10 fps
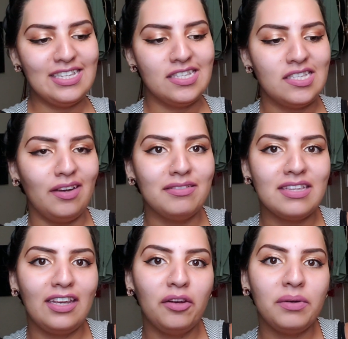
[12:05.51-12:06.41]
So I was
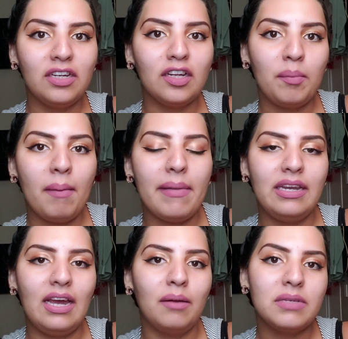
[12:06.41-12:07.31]
like, you know what, you're gonna meet my
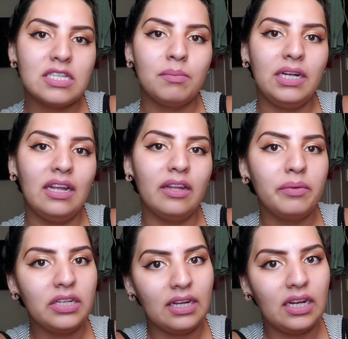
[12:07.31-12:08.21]
dad. I'm gonna tell my dad that
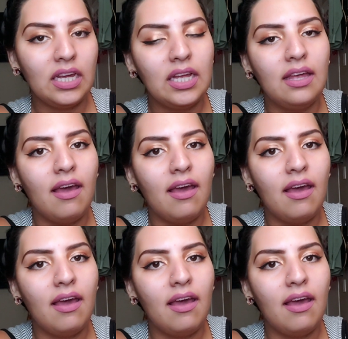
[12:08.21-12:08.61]
we're dating,